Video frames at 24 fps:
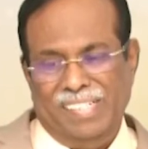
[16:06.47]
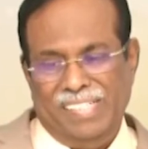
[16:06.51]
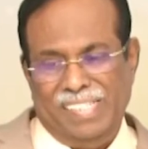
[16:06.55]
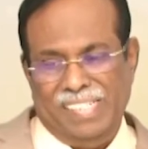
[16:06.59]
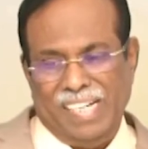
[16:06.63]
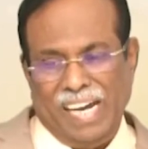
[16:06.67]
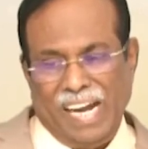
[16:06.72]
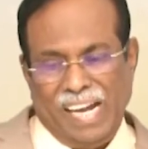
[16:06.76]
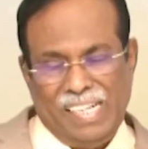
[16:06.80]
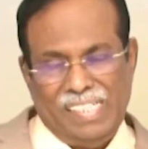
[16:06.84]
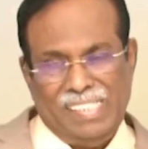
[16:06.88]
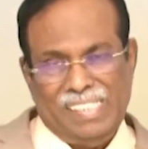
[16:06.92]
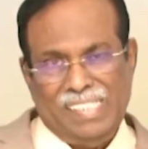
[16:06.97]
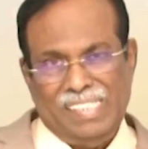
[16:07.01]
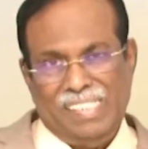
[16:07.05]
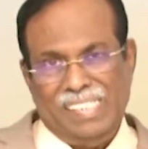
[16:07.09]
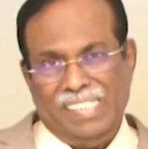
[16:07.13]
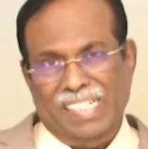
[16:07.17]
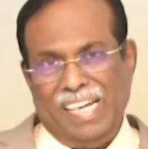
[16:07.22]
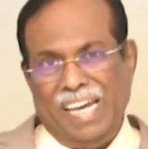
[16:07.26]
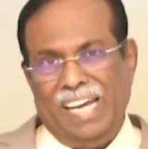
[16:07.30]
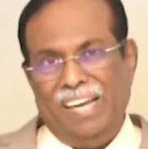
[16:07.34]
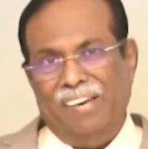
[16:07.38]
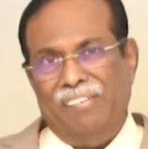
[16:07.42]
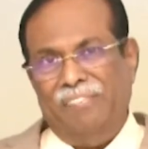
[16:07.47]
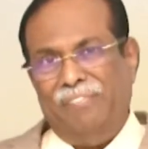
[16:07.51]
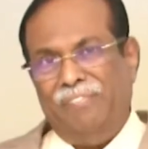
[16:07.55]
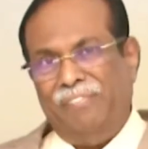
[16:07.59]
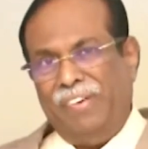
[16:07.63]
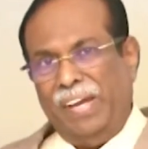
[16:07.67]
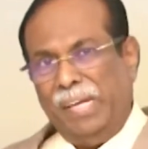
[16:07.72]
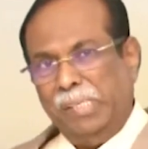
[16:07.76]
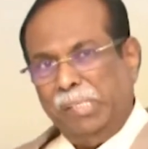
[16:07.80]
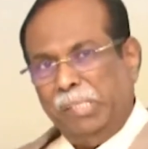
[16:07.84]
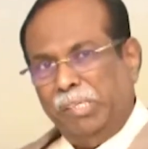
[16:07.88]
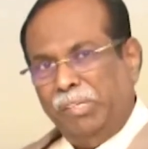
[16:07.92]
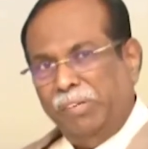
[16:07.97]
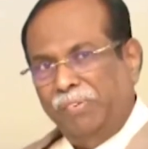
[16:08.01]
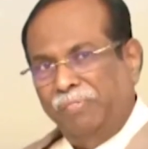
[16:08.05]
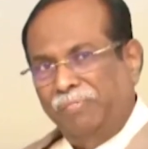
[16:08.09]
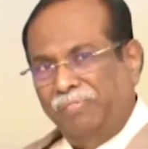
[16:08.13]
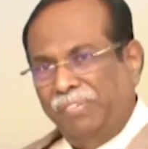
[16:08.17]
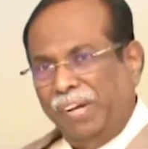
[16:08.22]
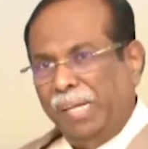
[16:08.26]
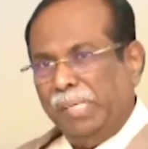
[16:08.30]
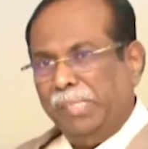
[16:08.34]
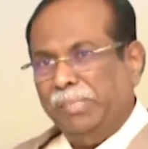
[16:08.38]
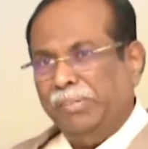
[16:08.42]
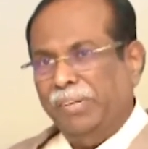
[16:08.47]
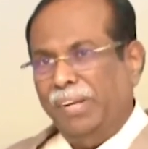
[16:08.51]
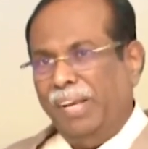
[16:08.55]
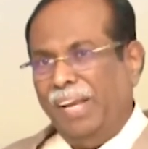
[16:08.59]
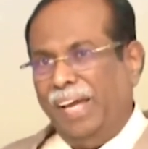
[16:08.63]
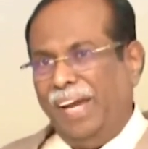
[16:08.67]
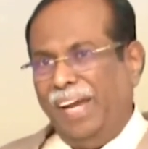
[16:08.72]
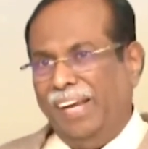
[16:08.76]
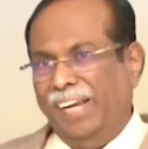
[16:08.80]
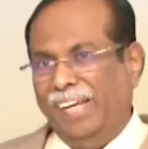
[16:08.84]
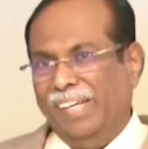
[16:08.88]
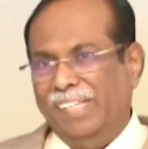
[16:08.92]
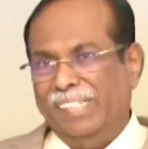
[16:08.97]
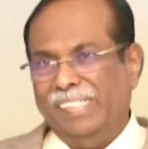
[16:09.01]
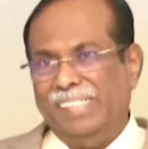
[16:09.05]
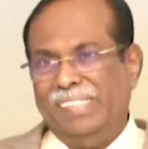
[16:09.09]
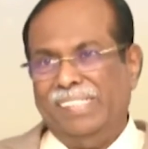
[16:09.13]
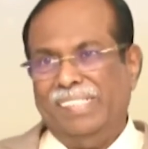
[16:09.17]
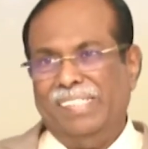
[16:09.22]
just stand face to face to the lioness.